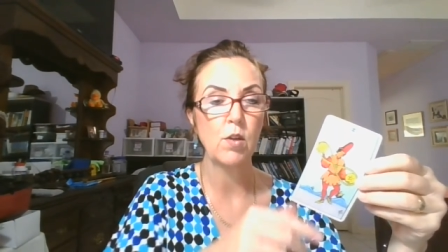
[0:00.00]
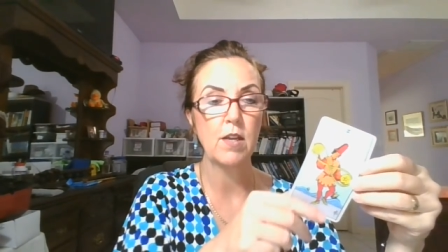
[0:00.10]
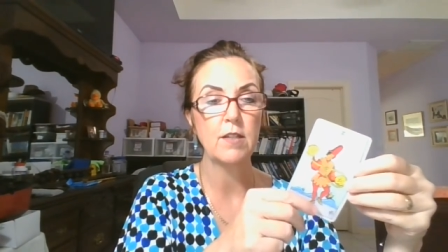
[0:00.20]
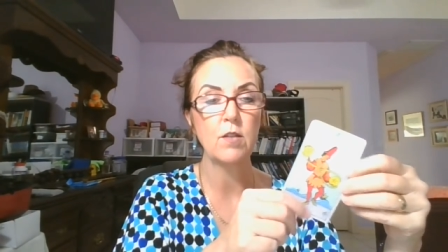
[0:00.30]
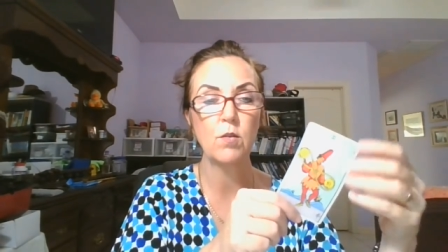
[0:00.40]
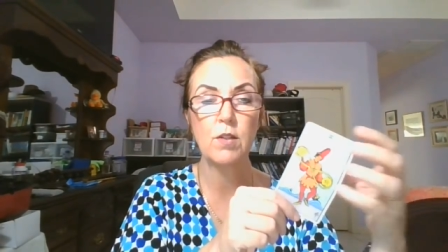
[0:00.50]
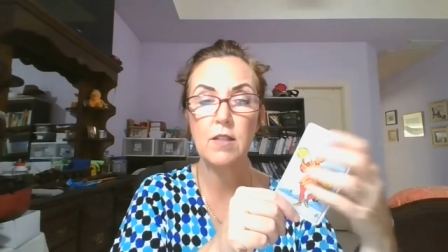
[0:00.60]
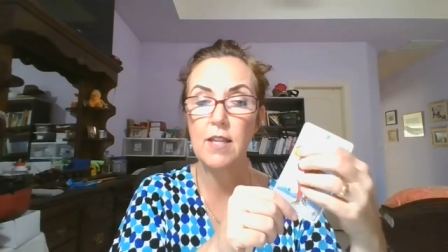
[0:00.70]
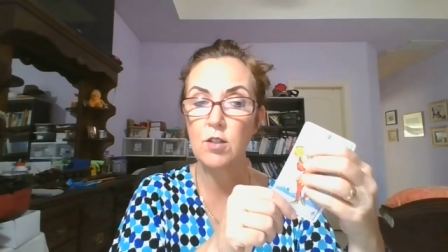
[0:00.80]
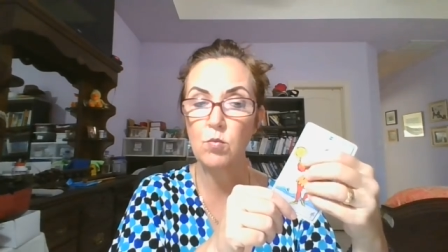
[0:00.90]
Okay, so
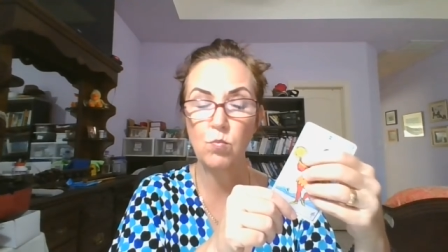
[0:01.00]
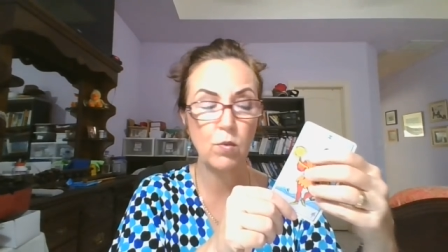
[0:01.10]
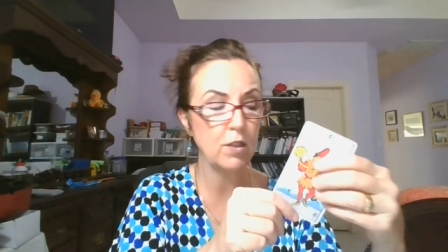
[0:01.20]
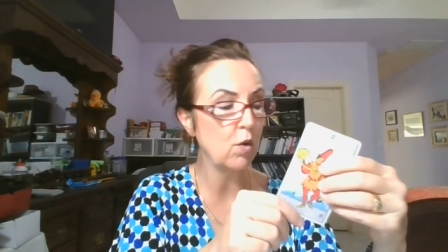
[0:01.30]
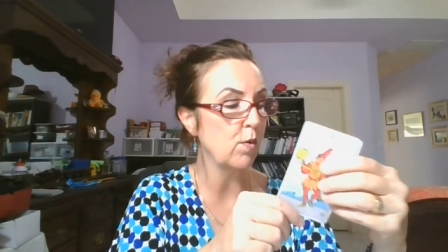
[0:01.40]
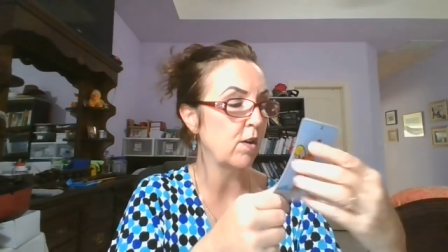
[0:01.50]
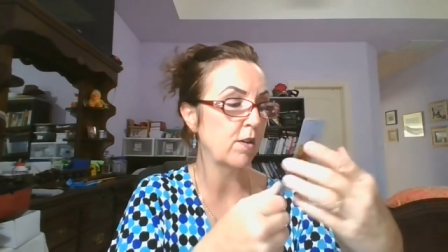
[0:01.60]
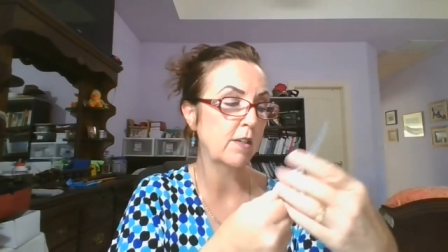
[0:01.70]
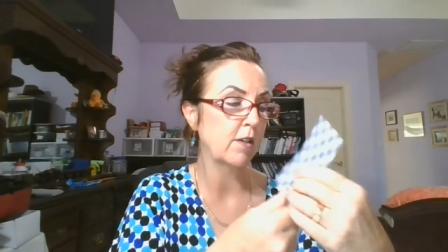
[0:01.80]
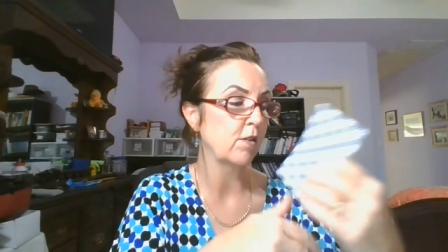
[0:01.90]
that's what's going
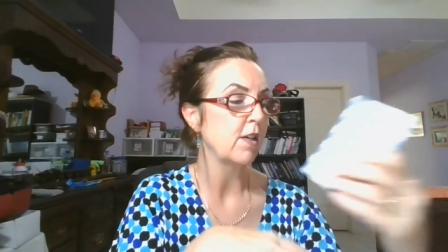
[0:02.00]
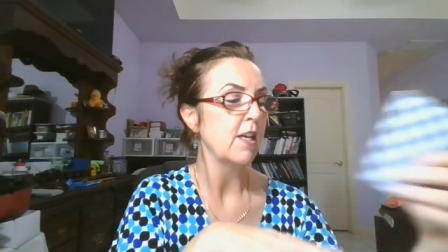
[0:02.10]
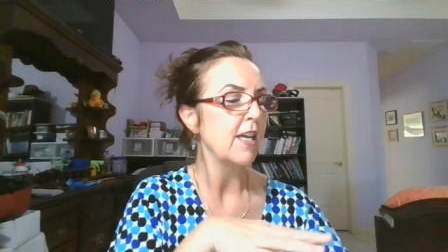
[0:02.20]
on here.